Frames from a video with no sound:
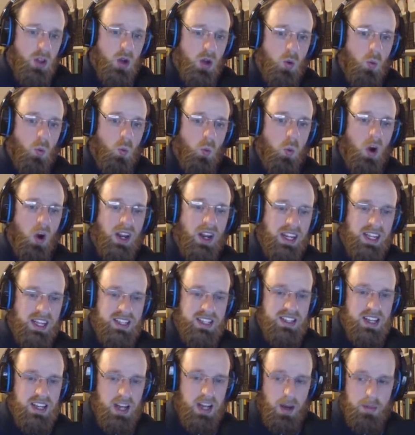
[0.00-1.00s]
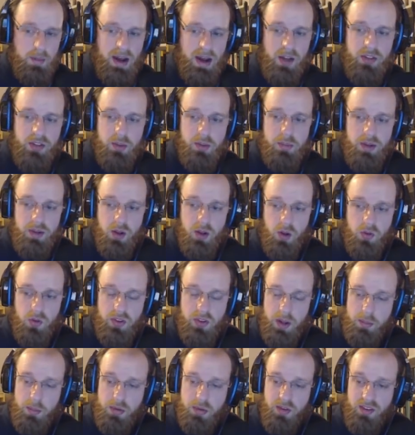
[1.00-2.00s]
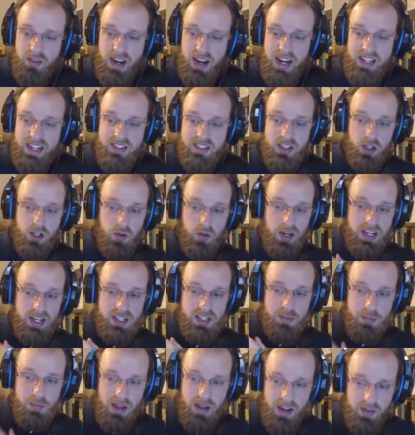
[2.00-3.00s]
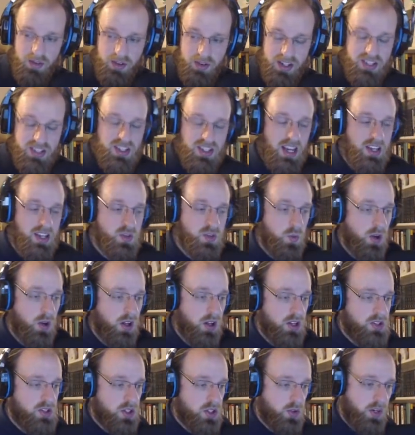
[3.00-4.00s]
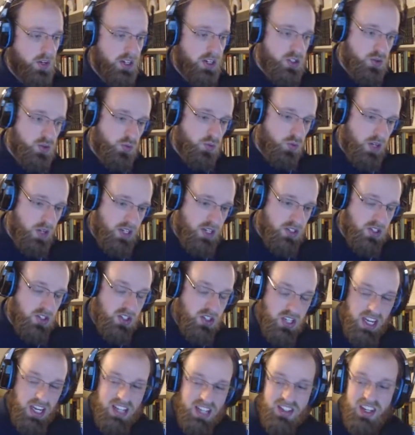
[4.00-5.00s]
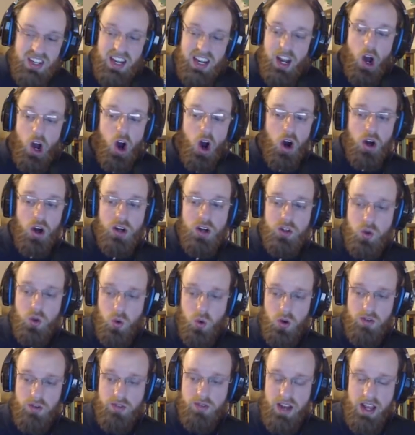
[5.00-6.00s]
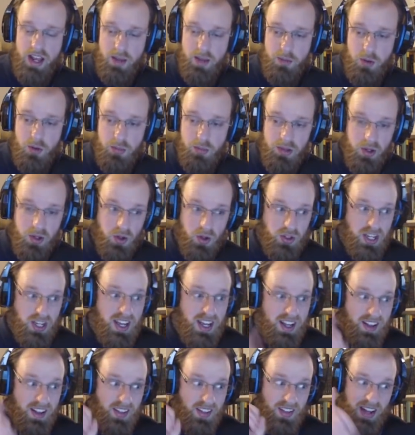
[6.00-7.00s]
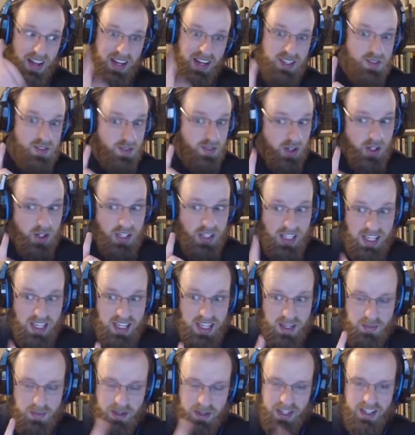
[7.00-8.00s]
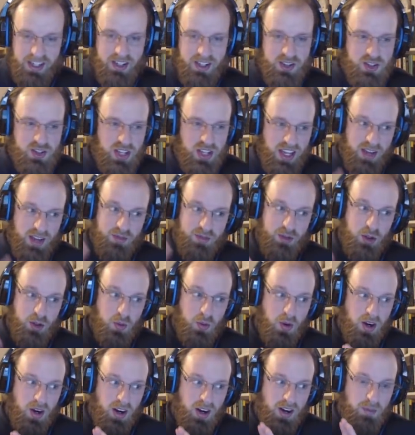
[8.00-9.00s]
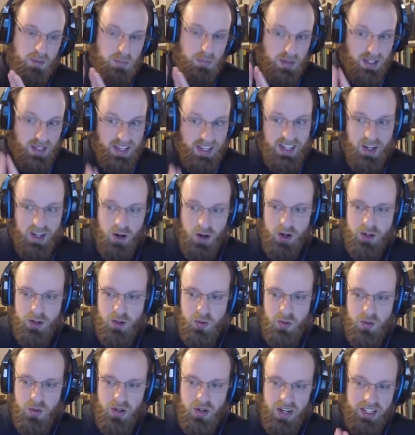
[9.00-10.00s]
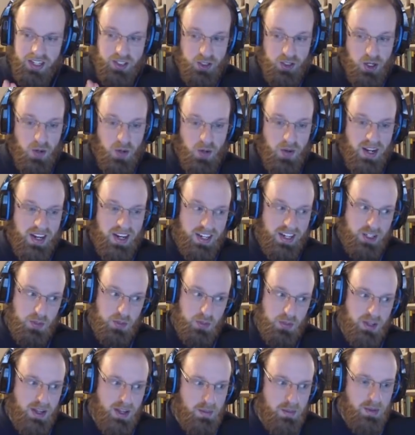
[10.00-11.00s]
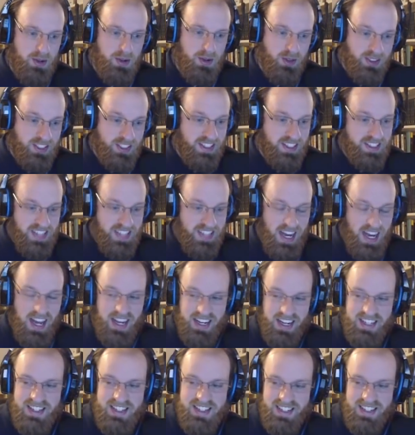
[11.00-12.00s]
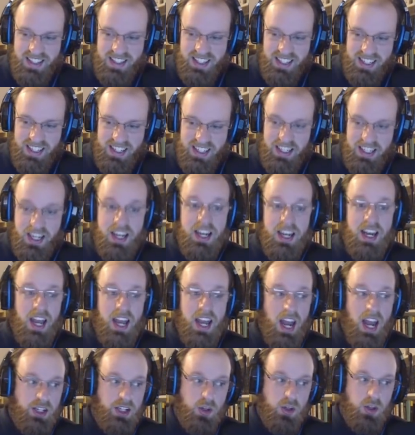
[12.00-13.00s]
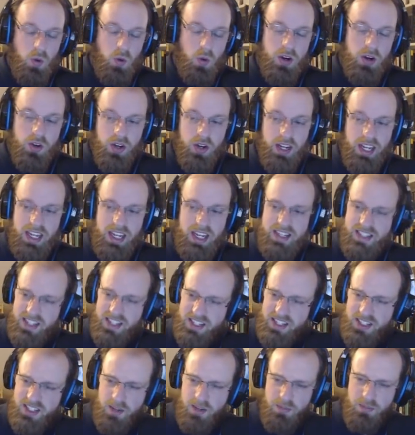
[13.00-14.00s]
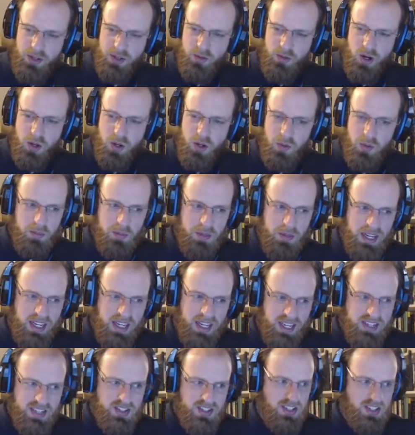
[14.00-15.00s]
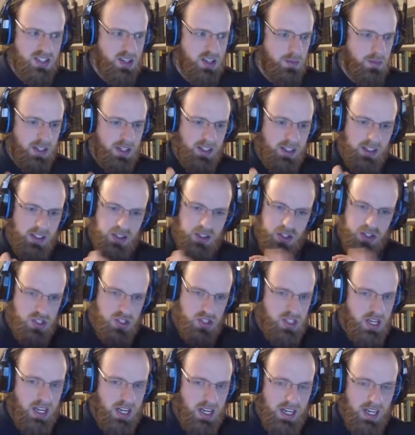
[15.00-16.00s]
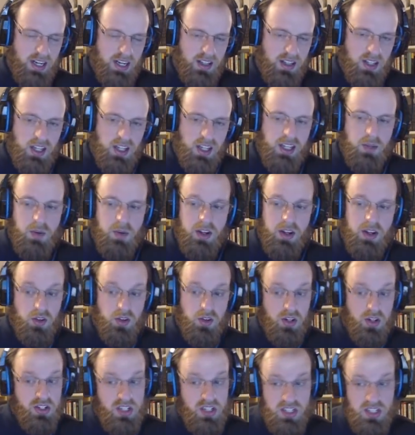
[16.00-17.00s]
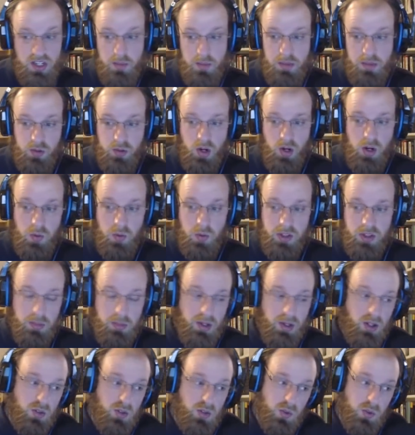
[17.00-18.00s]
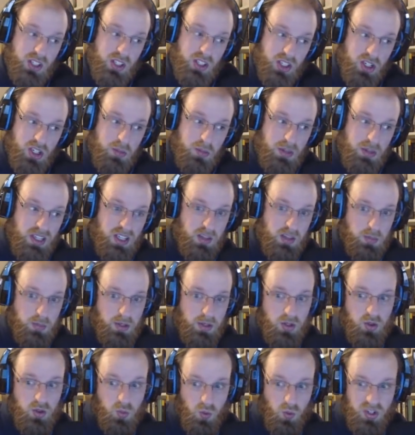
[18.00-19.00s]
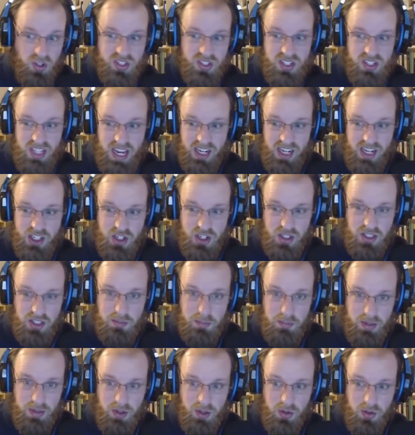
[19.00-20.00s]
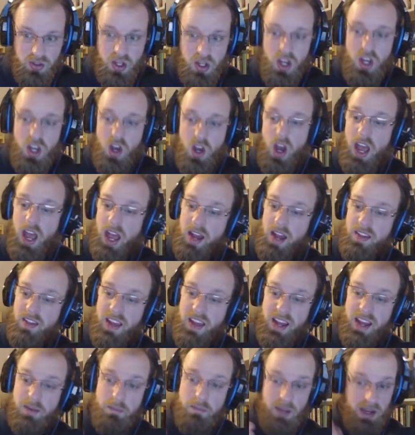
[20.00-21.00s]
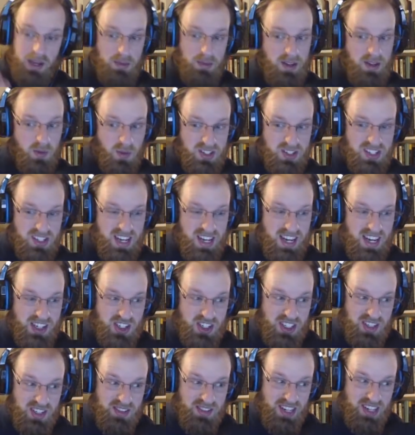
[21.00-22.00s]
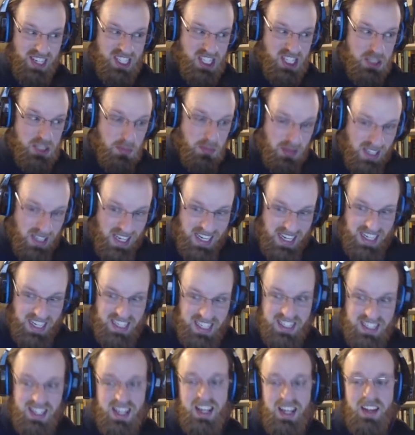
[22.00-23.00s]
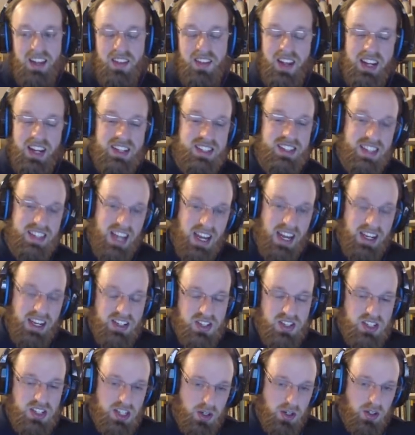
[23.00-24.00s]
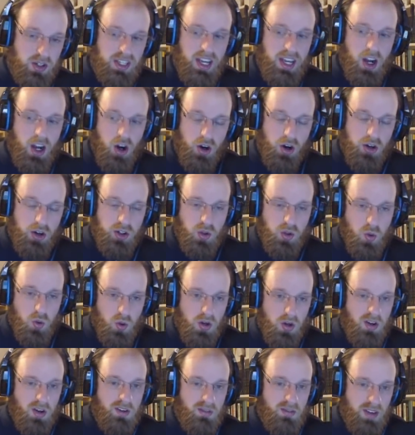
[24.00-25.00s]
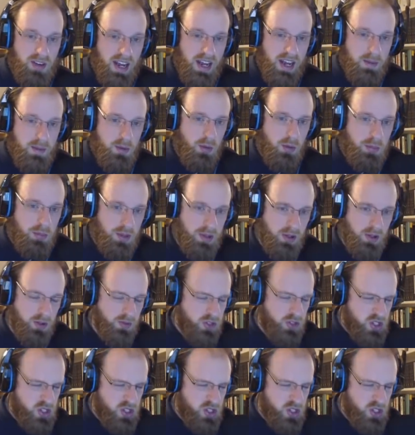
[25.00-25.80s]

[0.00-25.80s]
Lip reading: What is it about the build that provides the greatest benefits as well as the greatest risks? Is it a hardcore viable build? That is very key, because if you are playing hardcore and you go in and you play a build and you die instantly and you're wondering, is this something wrong with me? Is this something that it's just that I got unlucky with? Or is it something wrong with the build? Well, it could be that the build wasn't actually built, and then maybe it wasn't actually even explained that it's not necessarily a hardcore viable build.